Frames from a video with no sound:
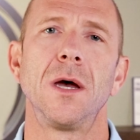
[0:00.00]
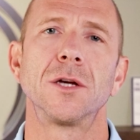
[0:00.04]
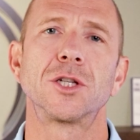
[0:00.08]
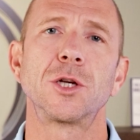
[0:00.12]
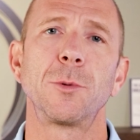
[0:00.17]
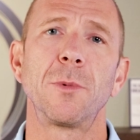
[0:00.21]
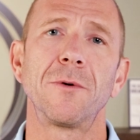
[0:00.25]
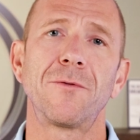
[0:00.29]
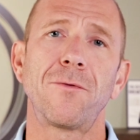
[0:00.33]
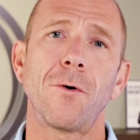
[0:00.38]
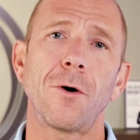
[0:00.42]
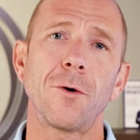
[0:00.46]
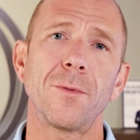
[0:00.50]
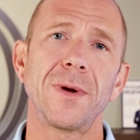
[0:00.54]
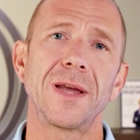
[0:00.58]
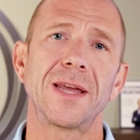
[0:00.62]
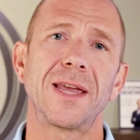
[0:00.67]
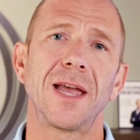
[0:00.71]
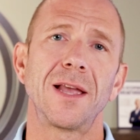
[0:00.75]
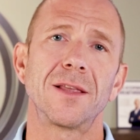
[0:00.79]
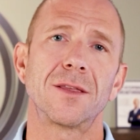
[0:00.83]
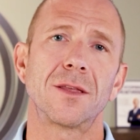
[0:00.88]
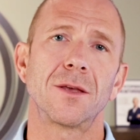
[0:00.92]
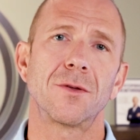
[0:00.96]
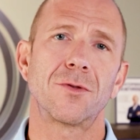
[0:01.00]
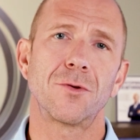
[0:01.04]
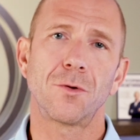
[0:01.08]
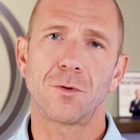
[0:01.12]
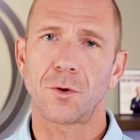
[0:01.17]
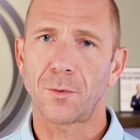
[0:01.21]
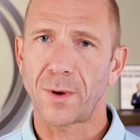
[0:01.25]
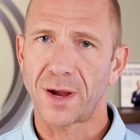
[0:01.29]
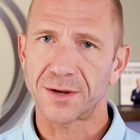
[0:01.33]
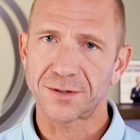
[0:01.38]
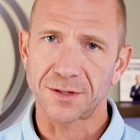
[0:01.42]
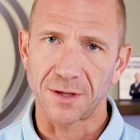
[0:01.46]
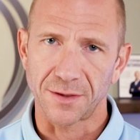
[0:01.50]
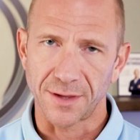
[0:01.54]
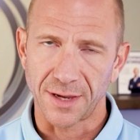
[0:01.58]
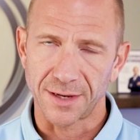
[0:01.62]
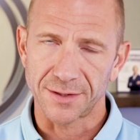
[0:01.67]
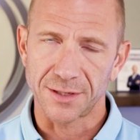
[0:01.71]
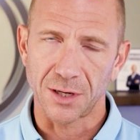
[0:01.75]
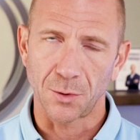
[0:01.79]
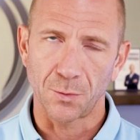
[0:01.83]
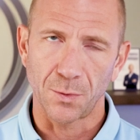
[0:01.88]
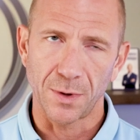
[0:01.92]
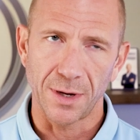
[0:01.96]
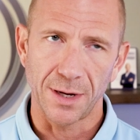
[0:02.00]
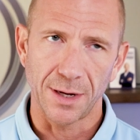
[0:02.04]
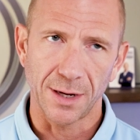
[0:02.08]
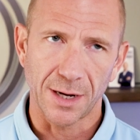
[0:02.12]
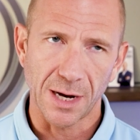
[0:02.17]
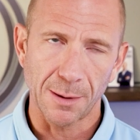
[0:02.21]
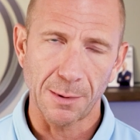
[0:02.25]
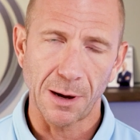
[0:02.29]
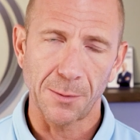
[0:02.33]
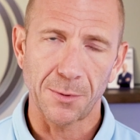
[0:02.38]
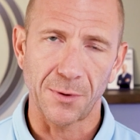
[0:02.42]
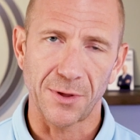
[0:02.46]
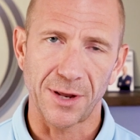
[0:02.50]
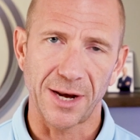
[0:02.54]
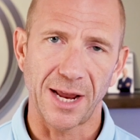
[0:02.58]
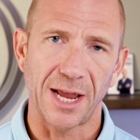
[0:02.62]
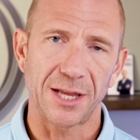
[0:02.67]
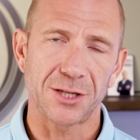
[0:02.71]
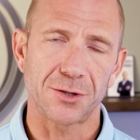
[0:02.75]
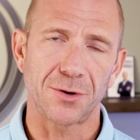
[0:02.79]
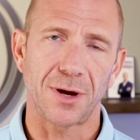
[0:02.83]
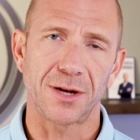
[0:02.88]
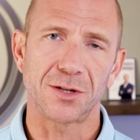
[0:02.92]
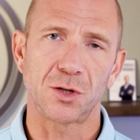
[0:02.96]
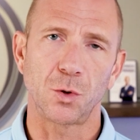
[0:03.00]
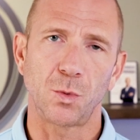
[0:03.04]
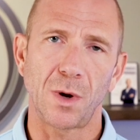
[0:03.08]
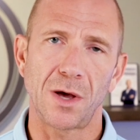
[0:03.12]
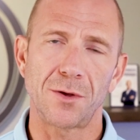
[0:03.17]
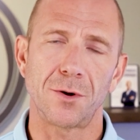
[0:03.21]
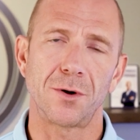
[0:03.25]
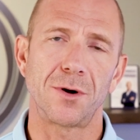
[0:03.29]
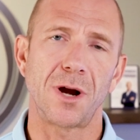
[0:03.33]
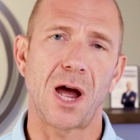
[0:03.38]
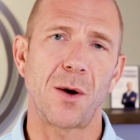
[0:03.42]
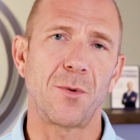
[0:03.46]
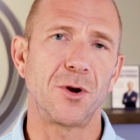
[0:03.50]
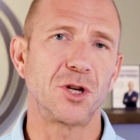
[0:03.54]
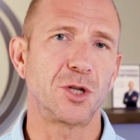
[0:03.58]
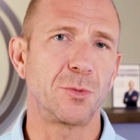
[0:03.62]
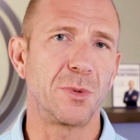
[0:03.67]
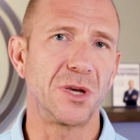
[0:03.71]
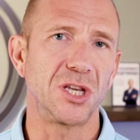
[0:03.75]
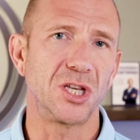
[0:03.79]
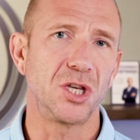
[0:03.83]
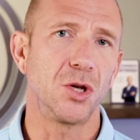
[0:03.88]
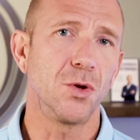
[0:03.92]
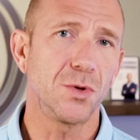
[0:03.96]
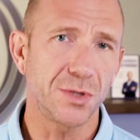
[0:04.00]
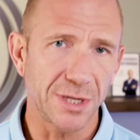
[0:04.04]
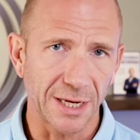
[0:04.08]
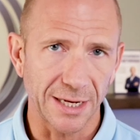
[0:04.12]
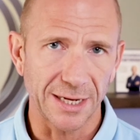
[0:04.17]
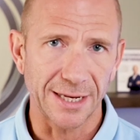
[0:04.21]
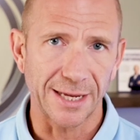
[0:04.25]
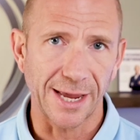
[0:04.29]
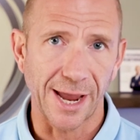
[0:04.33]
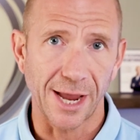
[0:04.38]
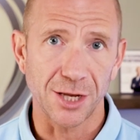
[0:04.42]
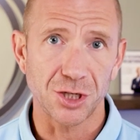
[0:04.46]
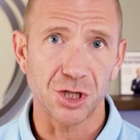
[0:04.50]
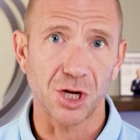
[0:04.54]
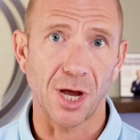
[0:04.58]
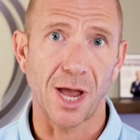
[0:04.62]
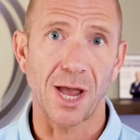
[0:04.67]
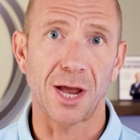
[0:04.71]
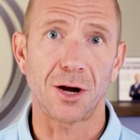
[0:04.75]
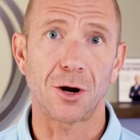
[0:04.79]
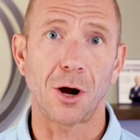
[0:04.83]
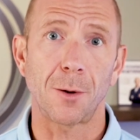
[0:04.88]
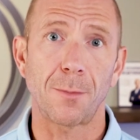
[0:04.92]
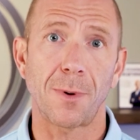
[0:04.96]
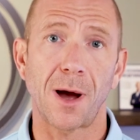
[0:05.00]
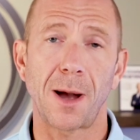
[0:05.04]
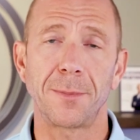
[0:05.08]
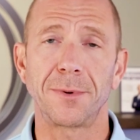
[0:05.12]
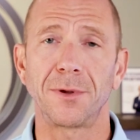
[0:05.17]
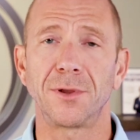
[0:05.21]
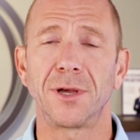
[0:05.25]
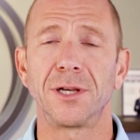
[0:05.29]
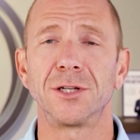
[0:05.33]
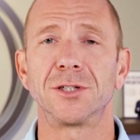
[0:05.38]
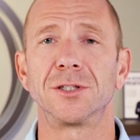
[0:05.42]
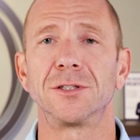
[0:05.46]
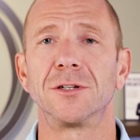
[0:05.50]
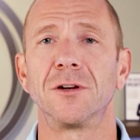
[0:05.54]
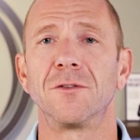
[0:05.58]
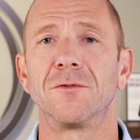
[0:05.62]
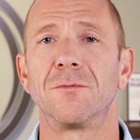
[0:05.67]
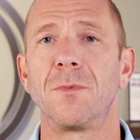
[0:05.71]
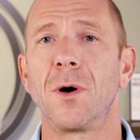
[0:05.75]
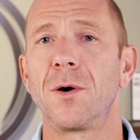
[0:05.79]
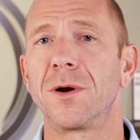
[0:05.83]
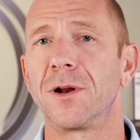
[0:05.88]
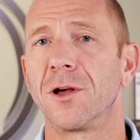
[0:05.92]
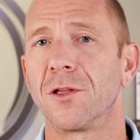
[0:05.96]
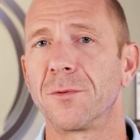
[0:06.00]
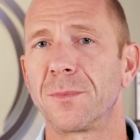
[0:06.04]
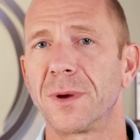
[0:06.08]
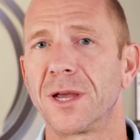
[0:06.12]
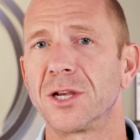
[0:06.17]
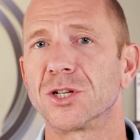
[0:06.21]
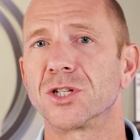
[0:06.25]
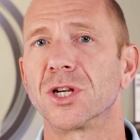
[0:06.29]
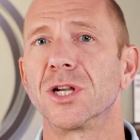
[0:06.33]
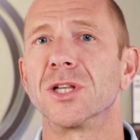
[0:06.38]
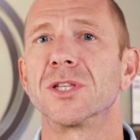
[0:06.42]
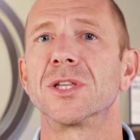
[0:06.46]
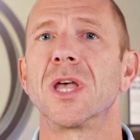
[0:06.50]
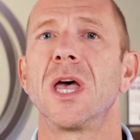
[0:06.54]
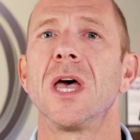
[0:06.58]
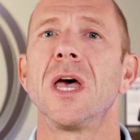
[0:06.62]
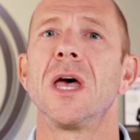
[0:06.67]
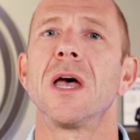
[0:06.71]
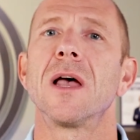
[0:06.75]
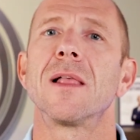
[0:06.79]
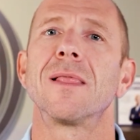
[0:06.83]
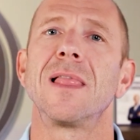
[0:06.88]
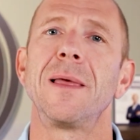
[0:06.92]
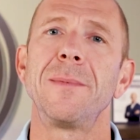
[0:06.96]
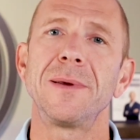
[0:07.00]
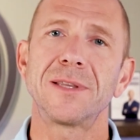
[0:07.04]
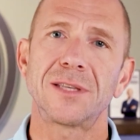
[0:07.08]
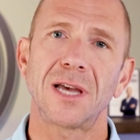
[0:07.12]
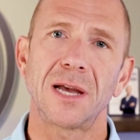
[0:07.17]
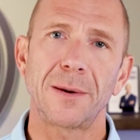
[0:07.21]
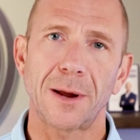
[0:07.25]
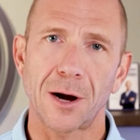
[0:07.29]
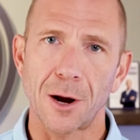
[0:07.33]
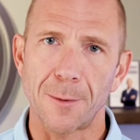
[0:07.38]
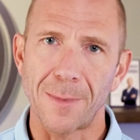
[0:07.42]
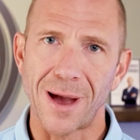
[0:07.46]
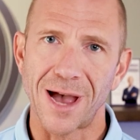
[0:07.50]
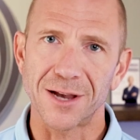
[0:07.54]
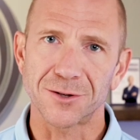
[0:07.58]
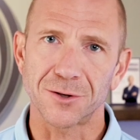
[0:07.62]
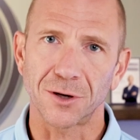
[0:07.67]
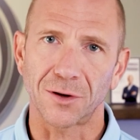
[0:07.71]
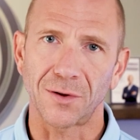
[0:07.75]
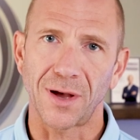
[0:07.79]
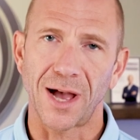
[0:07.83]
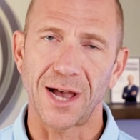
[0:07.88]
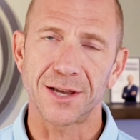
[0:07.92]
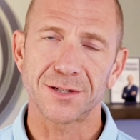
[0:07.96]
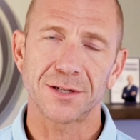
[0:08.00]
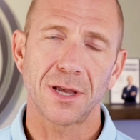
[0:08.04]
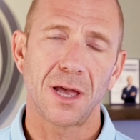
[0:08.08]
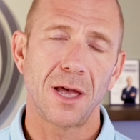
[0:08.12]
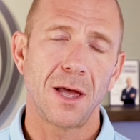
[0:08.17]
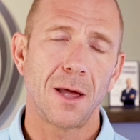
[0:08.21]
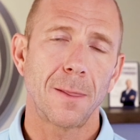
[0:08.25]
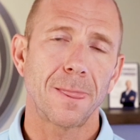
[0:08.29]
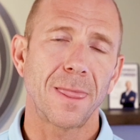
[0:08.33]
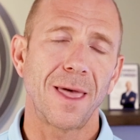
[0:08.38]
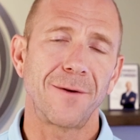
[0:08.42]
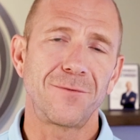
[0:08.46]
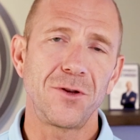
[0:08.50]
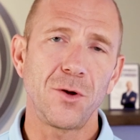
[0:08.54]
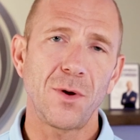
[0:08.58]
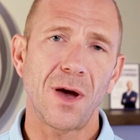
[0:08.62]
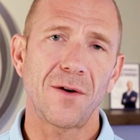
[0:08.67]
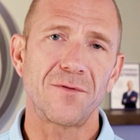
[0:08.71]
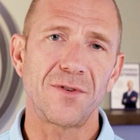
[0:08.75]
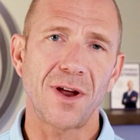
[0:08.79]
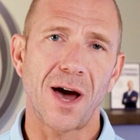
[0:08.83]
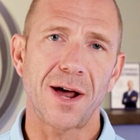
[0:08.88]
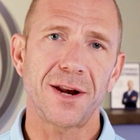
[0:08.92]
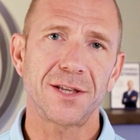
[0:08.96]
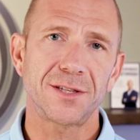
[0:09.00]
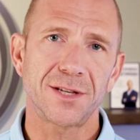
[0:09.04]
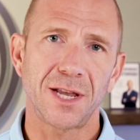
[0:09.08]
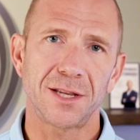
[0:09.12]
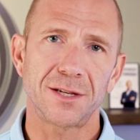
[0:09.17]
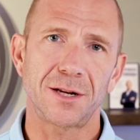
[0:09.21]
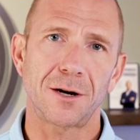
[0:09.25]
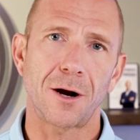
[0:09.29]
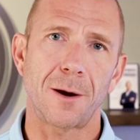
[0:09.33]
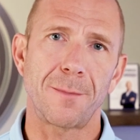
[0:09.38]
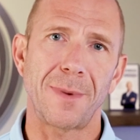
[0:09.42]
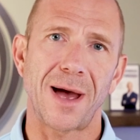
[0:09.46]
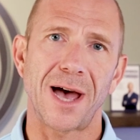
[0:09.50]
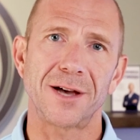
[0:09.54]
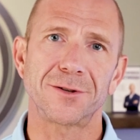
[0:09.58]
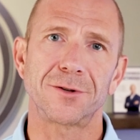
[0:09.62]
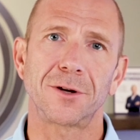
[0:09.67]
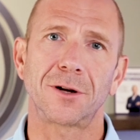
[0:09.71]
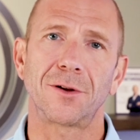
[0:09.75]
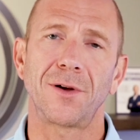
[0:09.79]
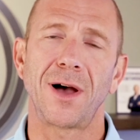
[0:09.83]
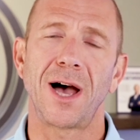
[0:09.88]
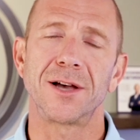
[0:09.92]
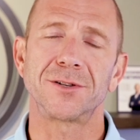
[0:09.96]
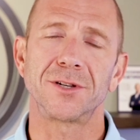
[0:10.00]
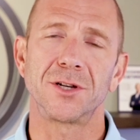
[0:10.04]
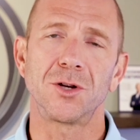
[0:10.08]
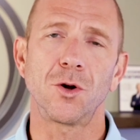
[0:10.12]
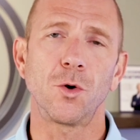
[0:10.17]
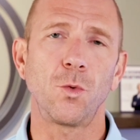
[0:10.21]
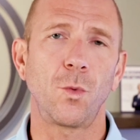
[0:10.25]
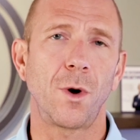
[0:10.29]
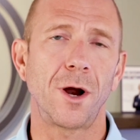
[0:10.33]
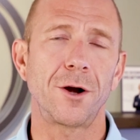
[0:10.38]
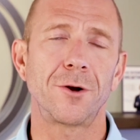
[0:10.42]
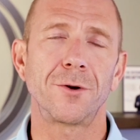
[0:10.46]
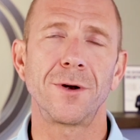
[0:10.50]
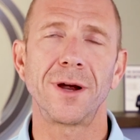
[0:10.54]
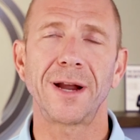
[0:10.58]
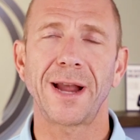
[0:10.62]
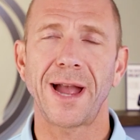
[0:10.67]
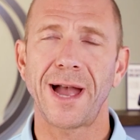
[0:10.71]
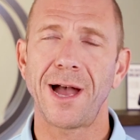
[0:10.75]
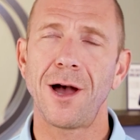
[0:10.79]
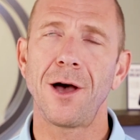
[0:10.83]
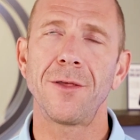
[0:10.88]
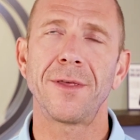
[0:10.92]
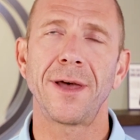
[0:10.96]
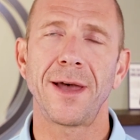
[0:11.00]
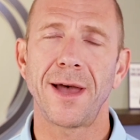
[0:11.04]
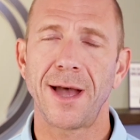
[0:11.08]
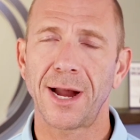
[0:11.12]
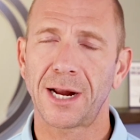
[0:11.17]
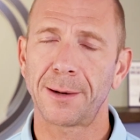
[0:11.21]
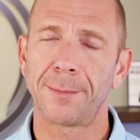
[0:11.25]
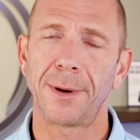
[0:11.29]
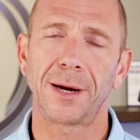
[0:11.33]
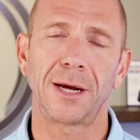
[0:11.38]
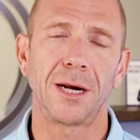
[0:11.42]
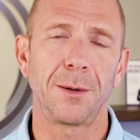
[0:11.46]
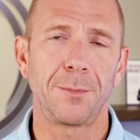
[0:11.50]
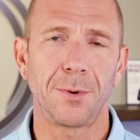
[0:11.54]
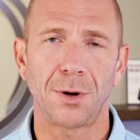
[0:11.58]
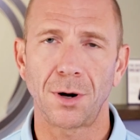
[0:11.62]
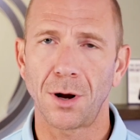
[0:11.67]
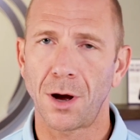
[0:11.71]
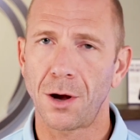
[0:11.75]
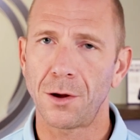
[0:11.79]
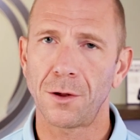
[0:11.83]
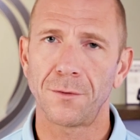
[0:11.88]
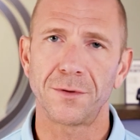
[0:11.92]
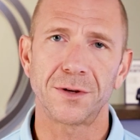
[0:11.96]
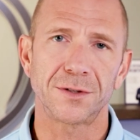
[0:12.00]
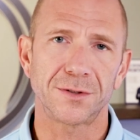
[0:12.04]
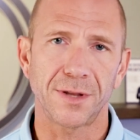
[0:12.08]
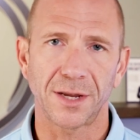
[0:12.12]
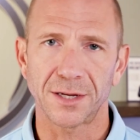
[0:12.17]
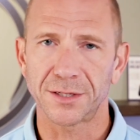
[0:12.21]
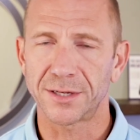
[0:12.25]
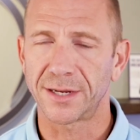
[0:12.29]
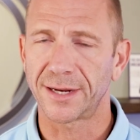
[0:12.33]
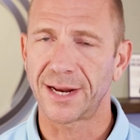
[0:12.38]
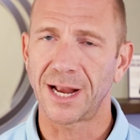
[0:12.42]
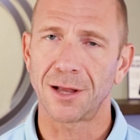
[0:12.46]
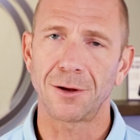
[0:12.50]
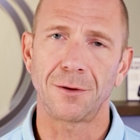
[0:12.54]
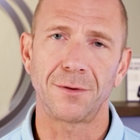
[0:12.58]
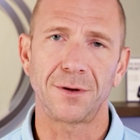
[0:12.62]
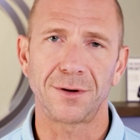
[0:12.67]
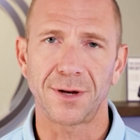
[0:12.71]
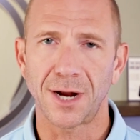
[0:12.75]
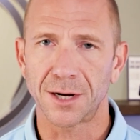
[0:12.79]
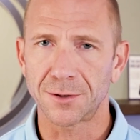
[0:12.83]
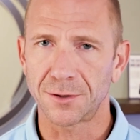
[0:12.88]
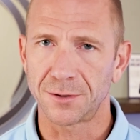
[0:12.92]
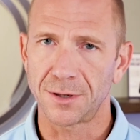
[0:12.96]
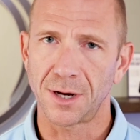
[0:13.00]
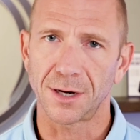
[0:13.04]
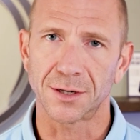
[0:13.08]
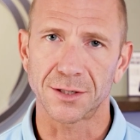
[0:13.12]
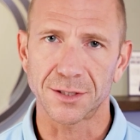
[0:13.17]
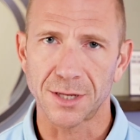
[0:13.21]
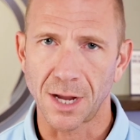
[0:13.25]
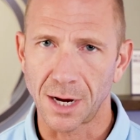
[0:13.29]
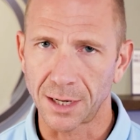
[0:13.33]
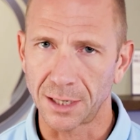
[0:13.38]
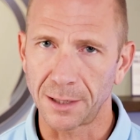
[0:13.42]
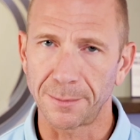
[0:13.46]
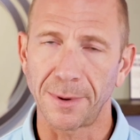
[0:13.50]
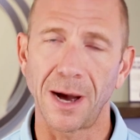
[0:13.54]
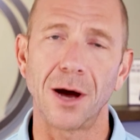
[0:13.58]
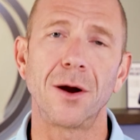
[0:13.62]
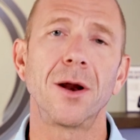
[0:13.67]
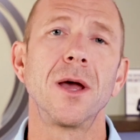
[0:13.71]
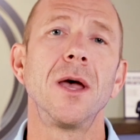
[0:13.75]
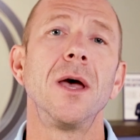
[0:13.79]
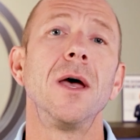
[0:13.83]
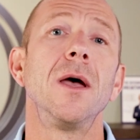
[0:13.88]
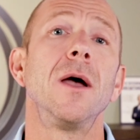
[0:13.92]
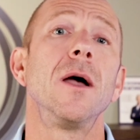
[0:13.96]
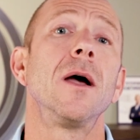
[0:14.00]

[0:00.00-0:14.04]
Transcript: So before we get through the rest of this and we come up with an answer as to whether or not we should be using DHEA in our population of bone health patients, let me tell you about our masterclass. If you have not attended our masterclass and you're wondering how the heck am I going to put all these things together that Dr. Doug's talking about,